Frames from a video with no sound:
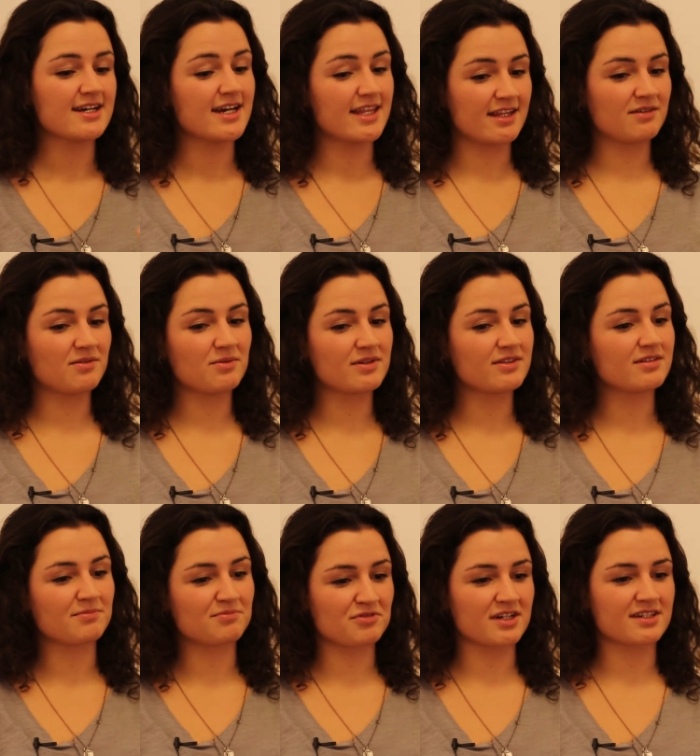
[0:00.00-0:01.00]
And then we went to
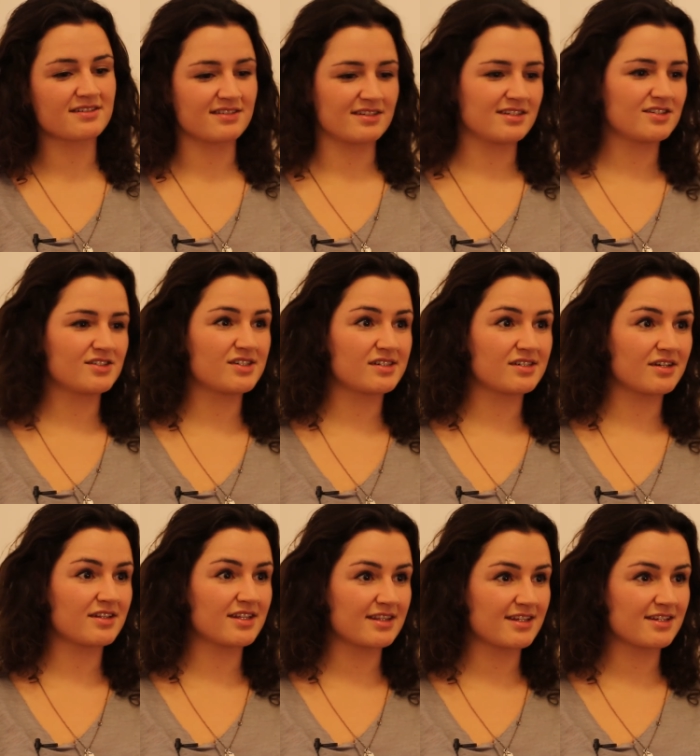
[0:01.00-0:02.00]
Brixton and she saw
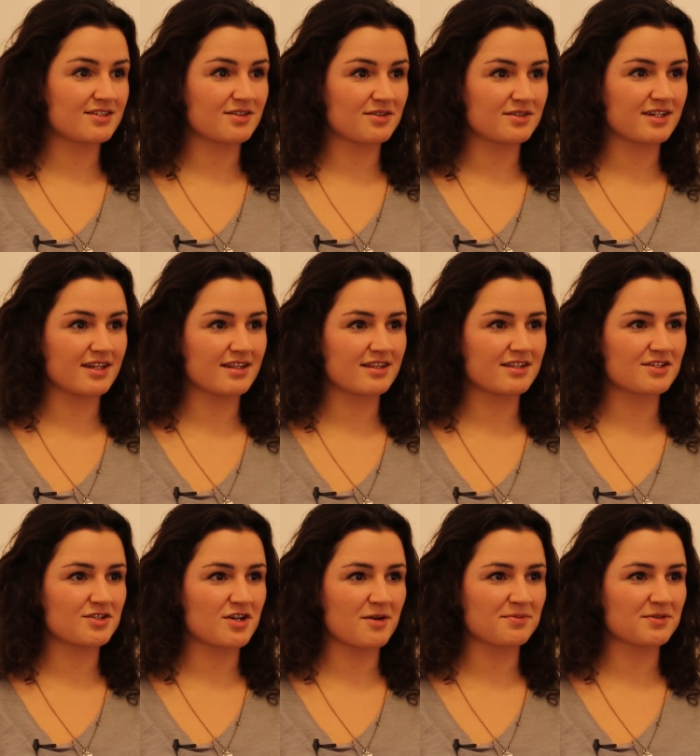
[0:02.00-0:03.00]
that they sold it at the
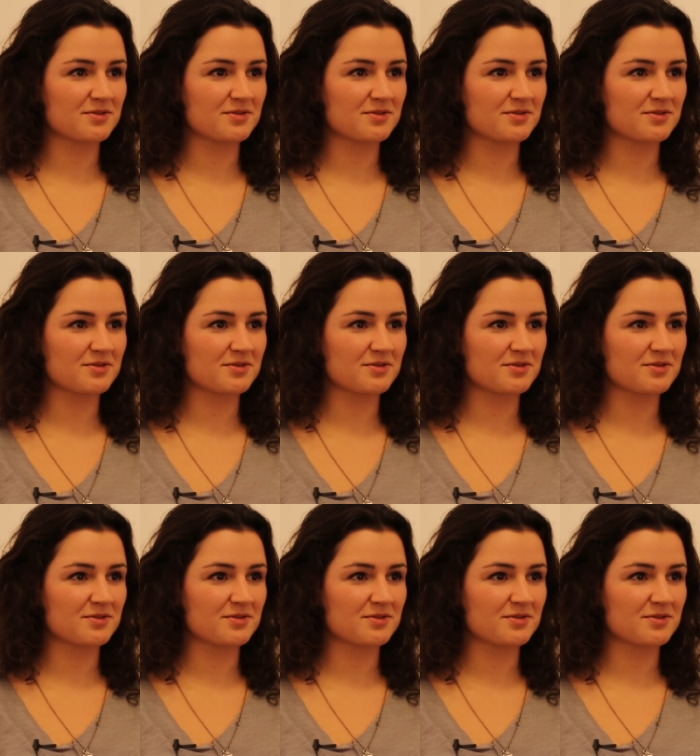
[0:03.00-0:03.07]
shop.